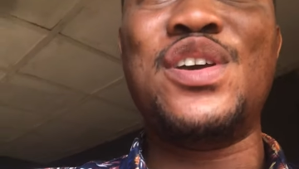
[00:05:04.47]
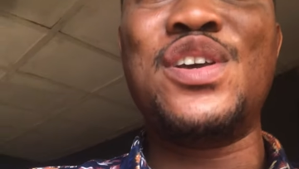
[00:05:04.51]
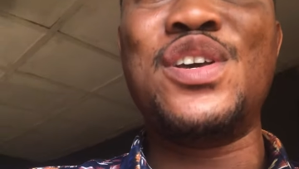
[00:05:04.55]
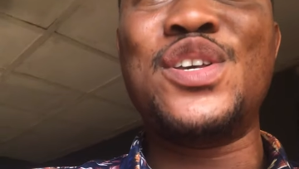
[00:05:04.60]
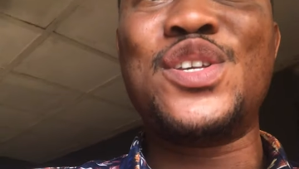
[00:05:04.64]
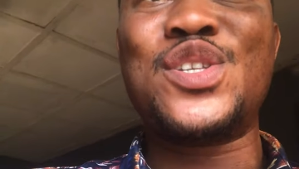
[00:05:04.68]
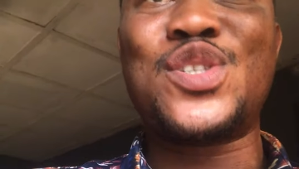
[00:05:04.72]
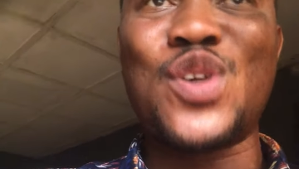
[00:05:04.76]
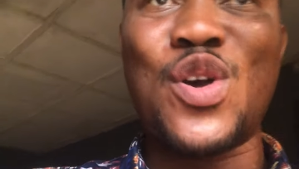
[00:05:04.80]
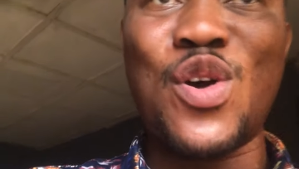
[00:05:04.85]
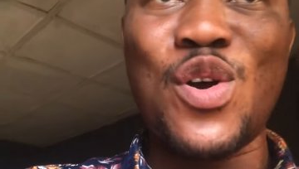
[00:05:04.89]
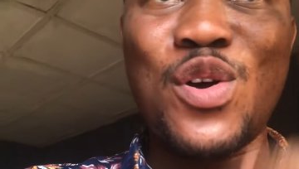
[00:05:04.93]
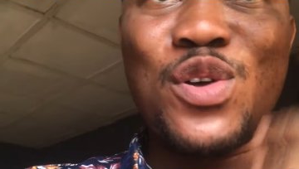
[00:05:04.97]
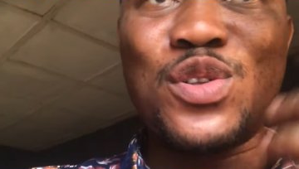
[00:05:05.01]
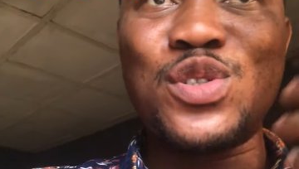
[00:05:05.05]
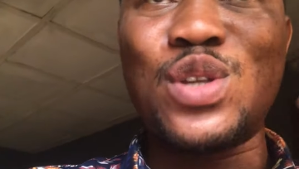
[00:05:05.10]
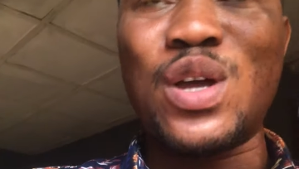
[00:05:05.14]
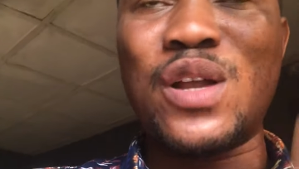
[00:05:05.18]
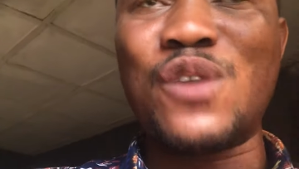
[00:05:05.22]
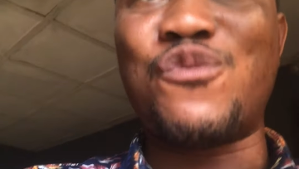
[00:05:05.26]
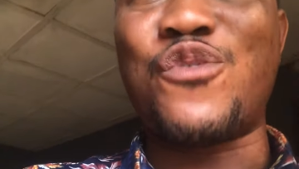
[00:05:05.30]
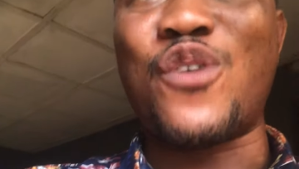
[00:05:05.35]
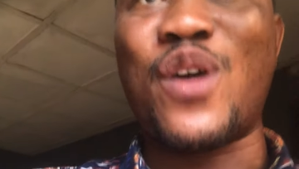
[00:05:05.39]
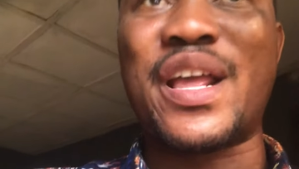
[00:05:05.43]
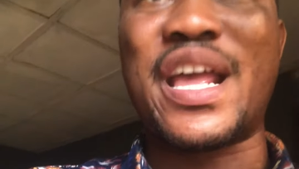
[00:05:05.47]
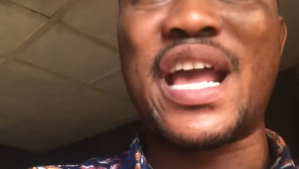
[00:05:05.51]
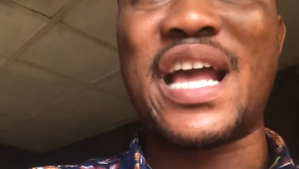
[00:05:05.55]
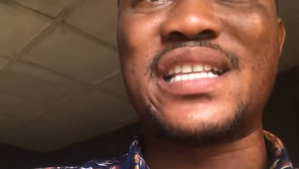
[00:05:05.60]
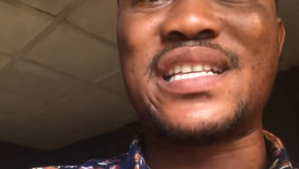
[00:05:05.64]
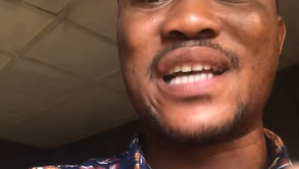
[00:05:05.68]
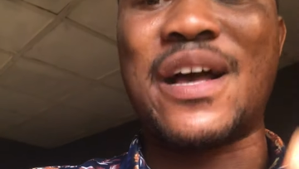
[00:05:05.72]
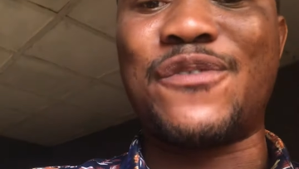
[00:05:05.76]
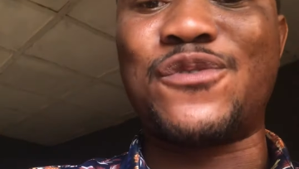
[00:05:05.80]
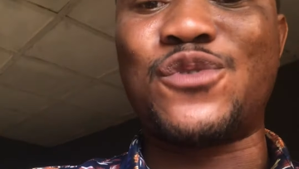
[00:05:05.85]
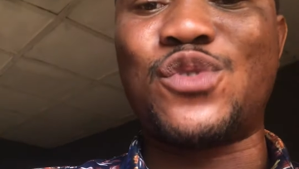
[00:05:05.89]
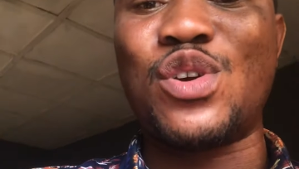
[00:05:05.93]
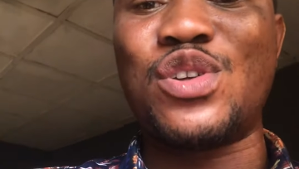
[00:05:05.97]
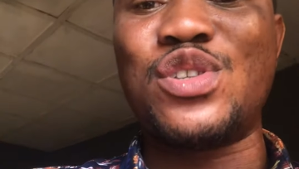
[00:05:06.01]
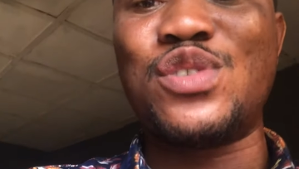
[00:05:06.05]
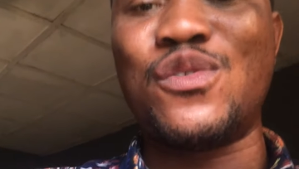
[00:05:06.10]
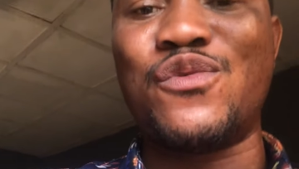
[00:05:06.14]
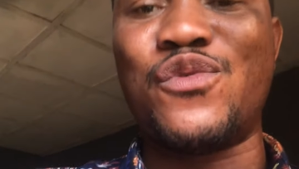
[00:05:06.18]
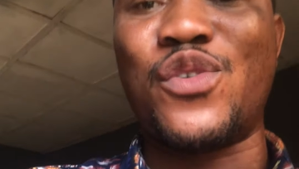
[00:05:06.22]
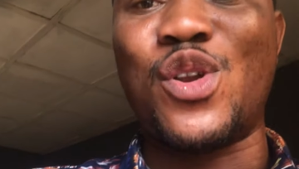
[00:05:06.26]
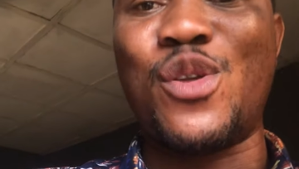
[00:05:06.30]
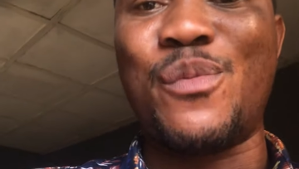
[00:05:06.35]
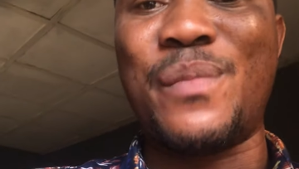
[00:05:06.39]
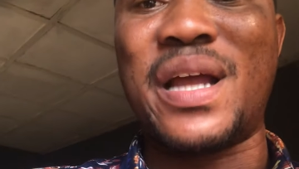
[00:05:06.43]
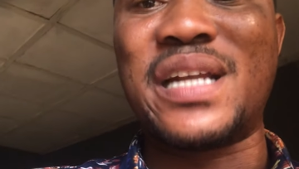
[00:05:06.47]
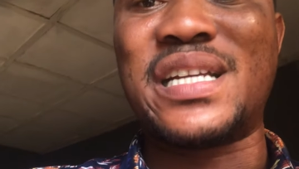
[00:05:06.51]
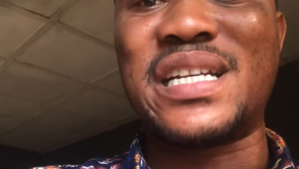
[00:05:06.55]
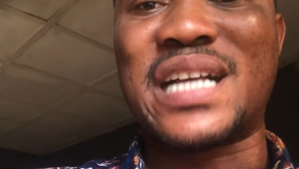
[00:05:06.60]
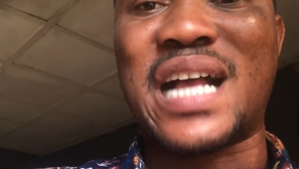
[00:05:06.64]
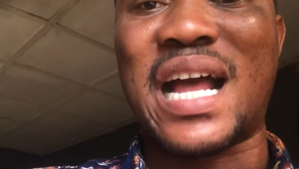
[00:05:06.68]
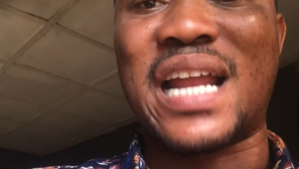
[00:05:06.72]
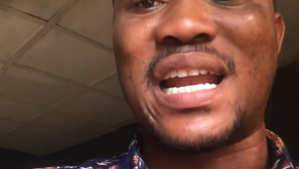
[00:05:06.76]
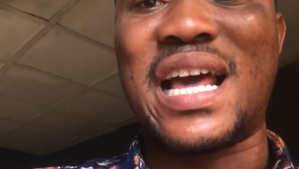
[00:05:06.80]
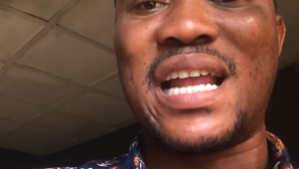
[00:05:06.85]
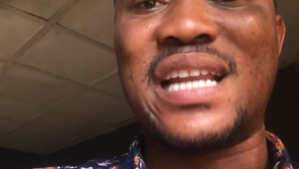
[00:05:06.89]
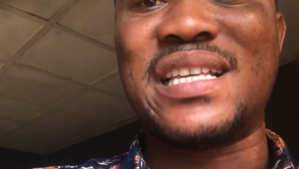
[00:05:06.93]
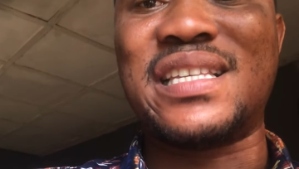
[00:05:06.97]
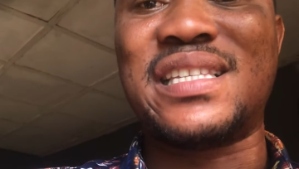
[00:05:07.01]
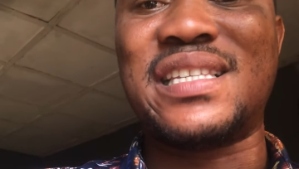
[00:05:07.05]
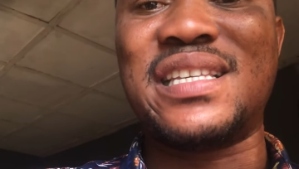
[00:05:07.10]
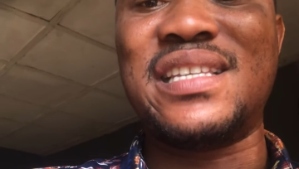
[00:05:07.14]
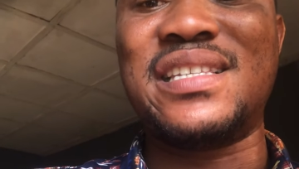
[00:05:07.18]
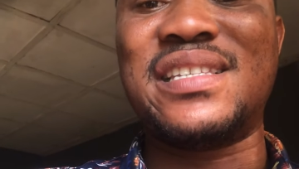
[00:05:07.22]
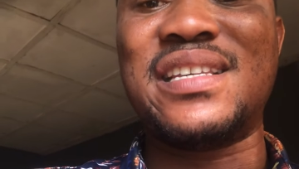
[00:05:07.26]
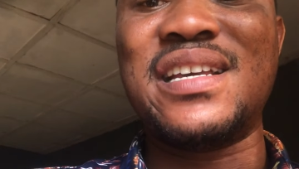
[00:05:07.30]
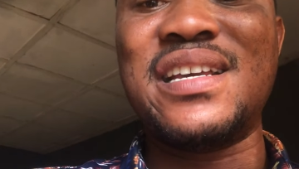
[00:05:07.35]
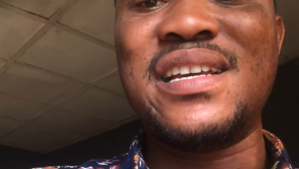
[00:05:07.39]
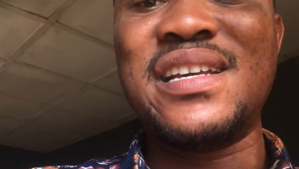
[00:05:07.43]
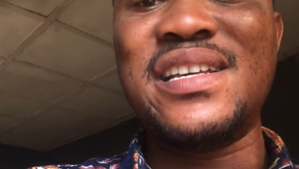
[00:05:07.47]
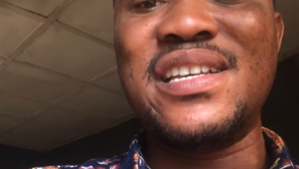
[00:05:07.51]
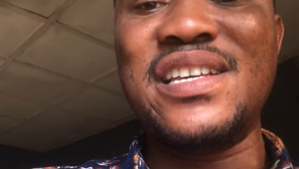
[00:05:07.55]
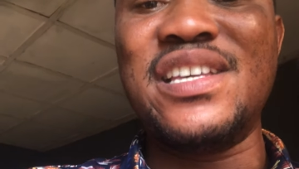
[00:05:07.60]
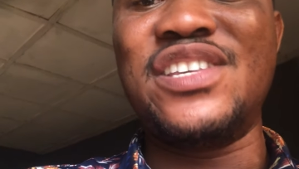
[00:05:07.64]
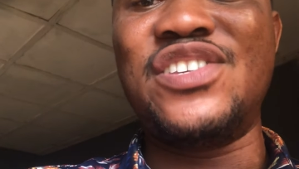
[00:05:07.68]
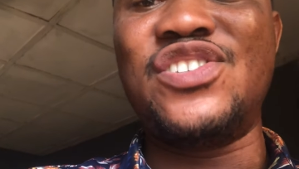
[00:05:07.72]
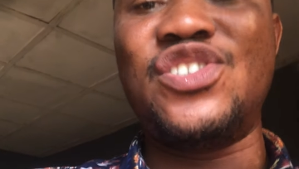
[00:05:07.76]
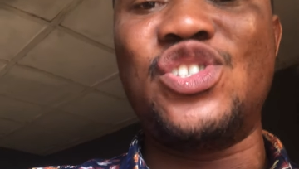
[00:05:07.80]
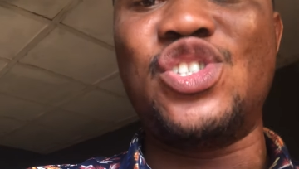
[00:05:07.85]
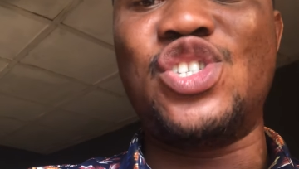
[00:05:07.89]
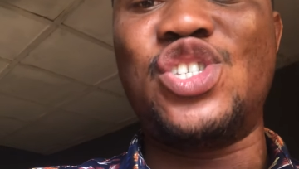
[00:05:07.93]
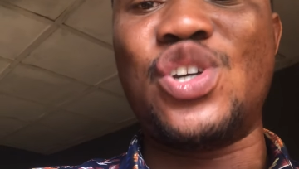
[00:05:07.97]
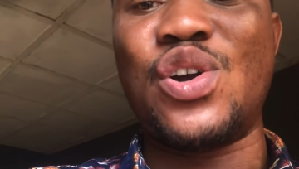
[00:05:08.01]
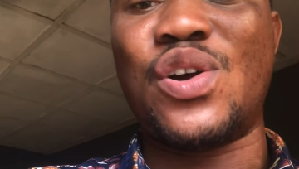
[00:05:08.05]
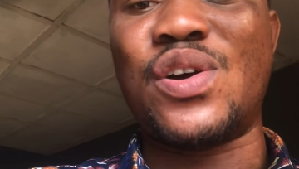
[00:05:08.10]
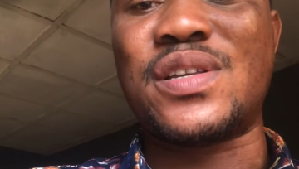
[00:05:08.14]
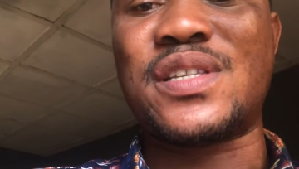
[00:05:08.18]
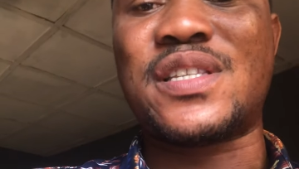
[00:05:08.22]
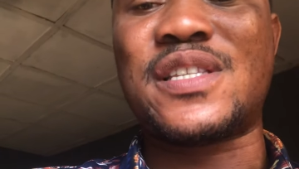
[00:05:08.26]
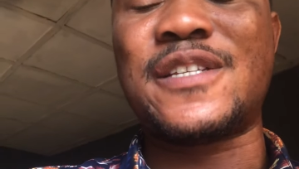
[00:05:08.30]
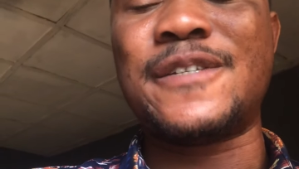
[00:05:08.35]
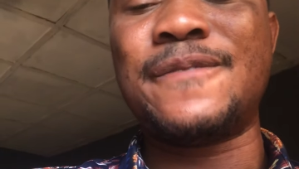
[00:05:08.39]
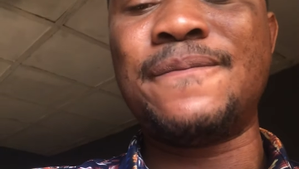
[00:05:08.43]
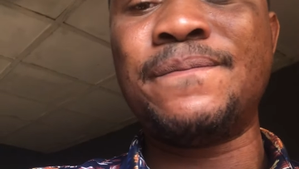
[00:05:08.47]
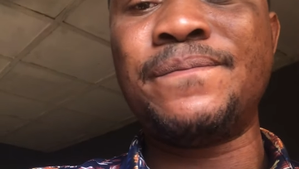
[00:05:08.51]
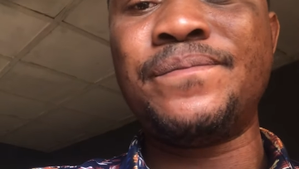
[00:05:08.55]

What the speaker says: So don't forget, I've told you volumetric analysis is just